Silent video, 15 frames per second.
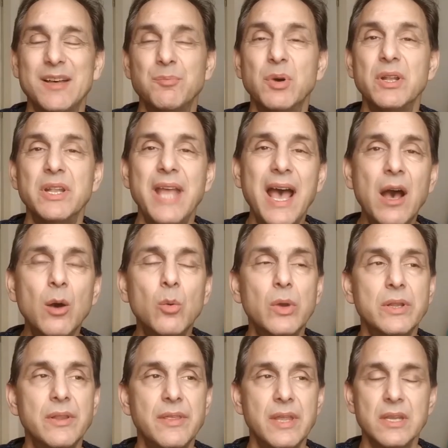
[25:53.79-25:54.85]
But now
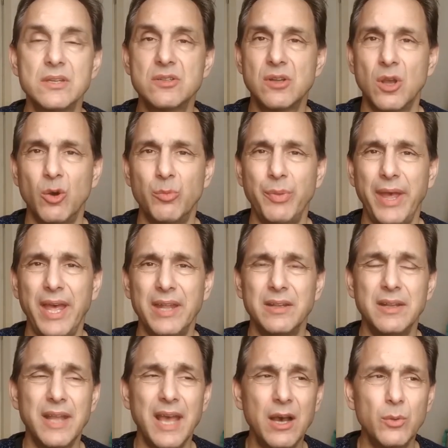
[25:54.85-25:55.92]
when things go bad,
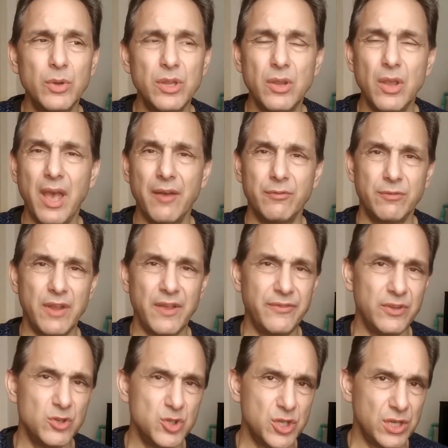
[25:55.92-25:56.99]
now when you have
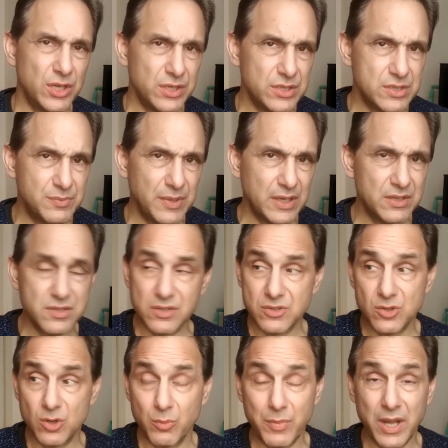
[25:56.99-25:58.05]
refugees because there's
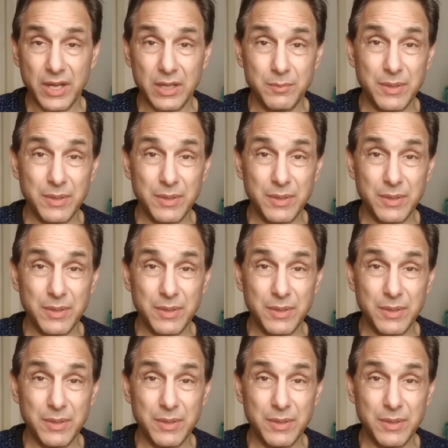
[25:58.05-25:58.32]
no money,